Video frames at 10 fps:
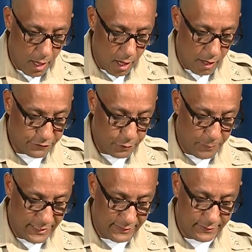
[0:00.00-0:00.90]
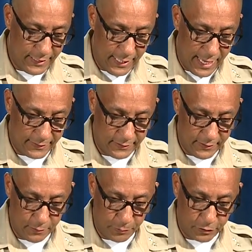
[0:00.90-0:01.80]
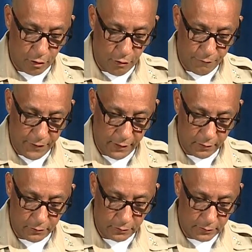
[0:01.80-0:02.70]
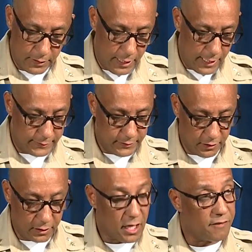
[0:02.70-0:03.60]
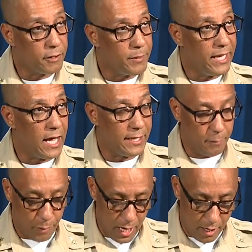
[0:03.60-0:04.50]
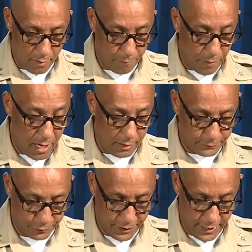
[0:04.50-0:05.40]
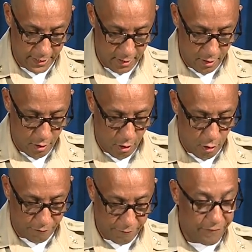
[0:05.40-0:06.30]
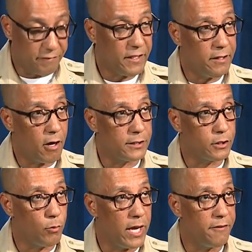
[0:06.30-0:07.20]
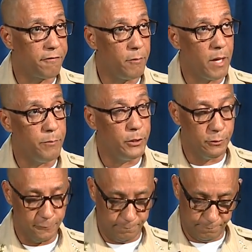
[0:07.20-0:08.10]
Officer Beninsky exited his patrol vehicle and took cover behind a palm tree over 50 yards away from Mahmoud.